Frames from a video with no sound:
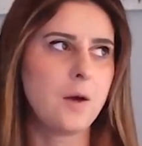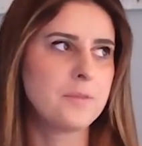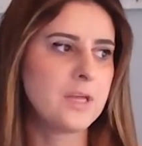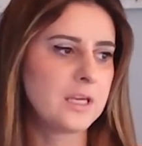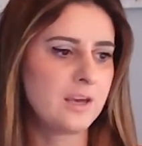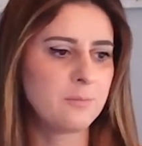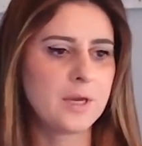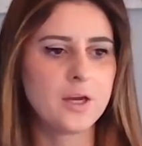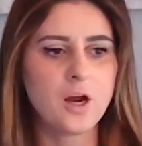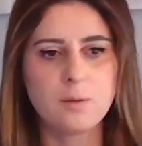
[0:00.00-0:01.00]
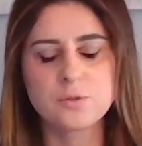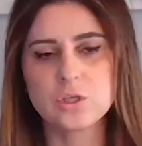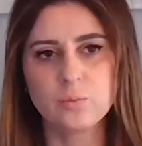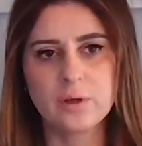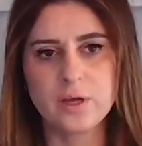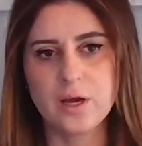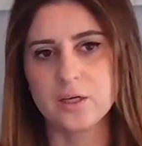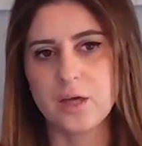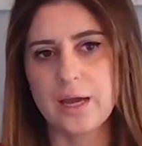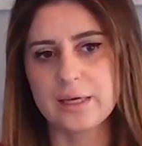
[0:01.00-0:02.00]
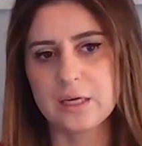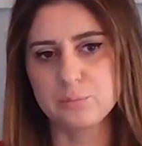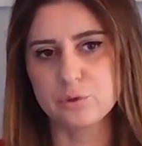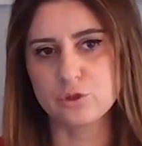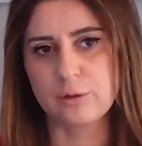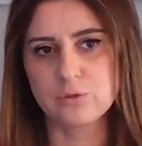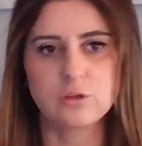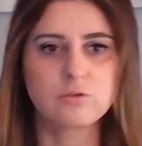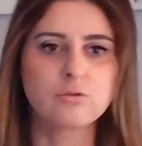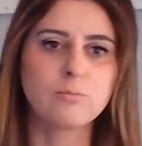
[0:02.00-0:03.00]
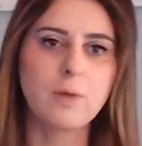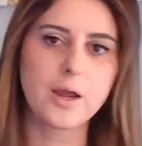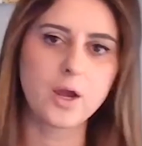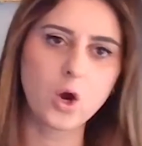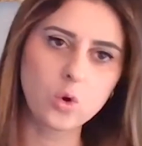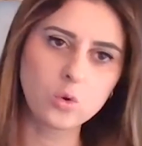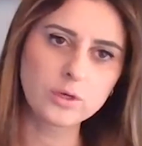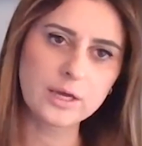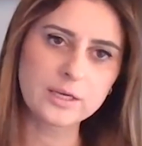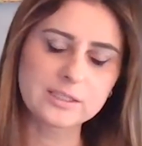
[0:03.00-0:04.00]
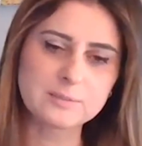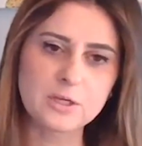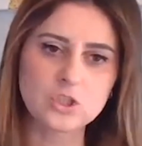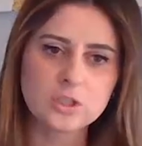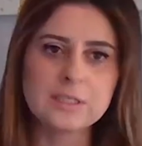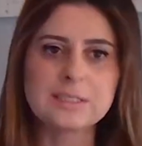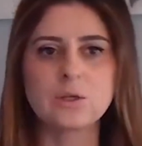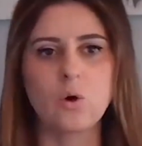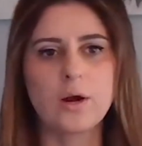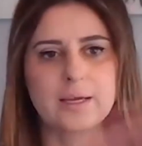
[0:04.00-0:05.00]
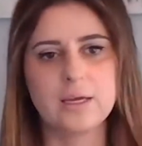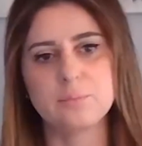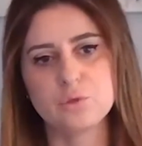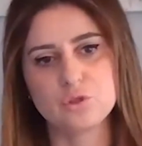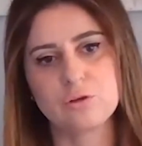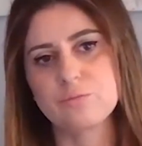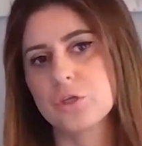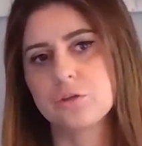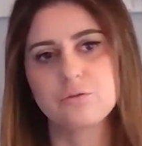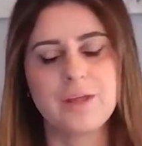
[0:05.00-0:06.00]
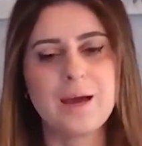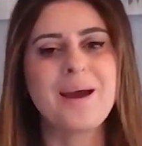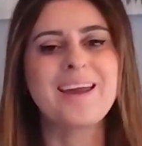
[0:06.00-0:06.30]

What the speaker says: they gave me an option whether I get a prescription through my own headache specialist or I get a prescription through them.